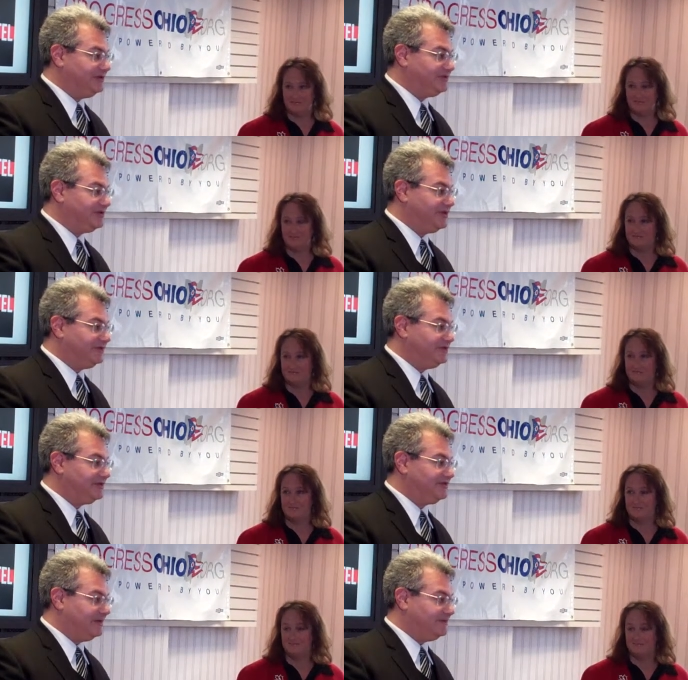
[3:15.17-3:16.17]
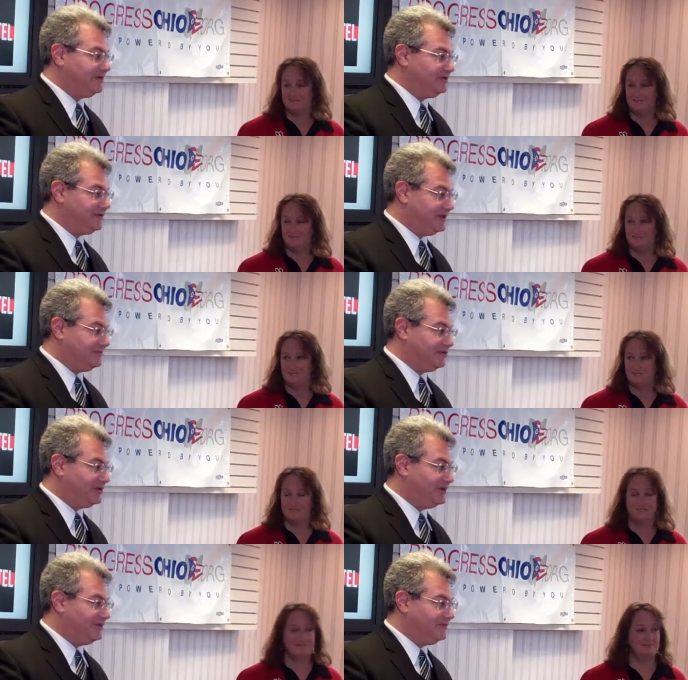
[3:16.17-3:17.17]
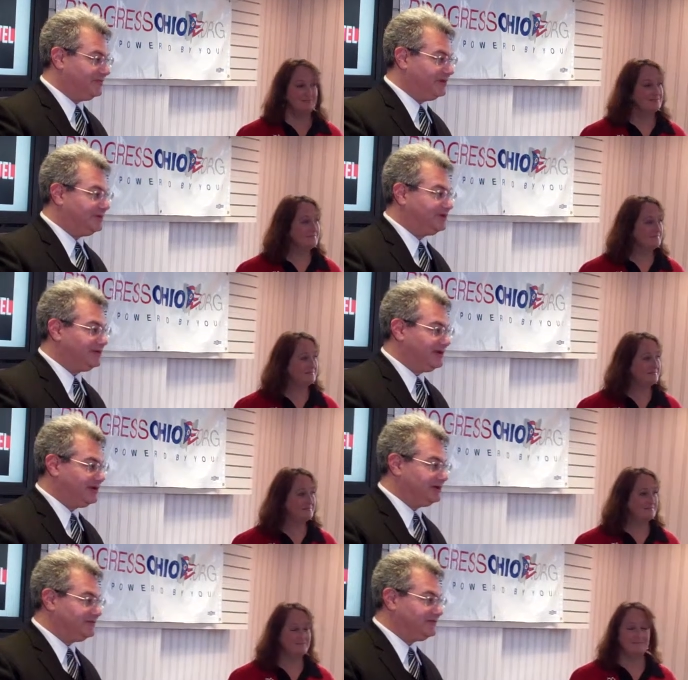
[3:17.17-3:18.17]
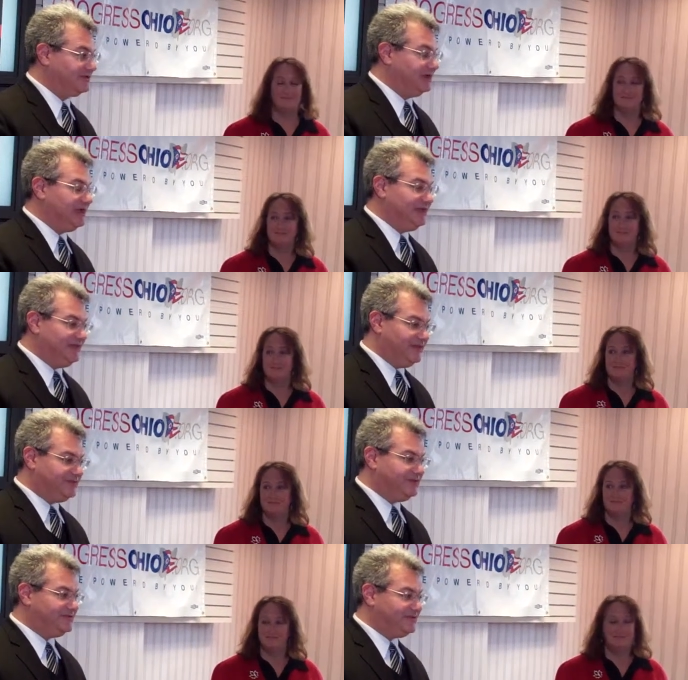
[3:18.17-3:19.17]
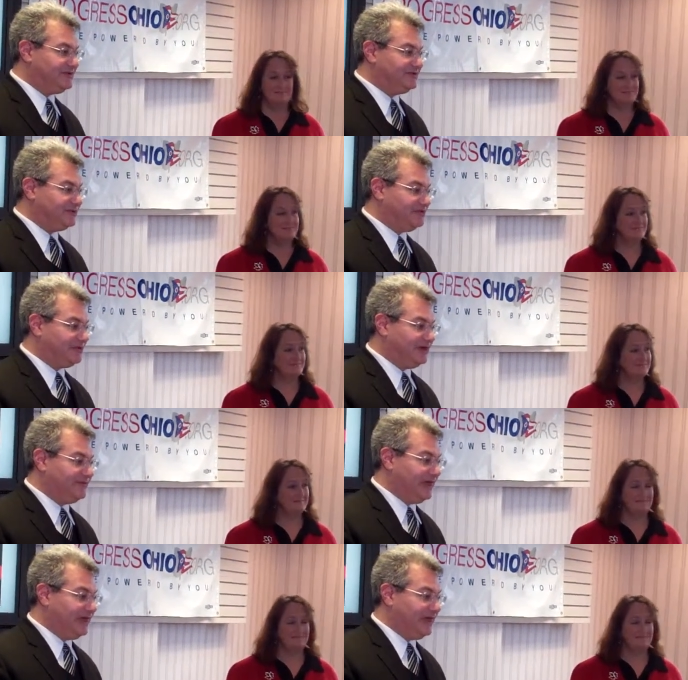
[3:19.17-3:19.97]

Speaker 1: legislation exempting Jobs Ohio from public records. In this instance with Drive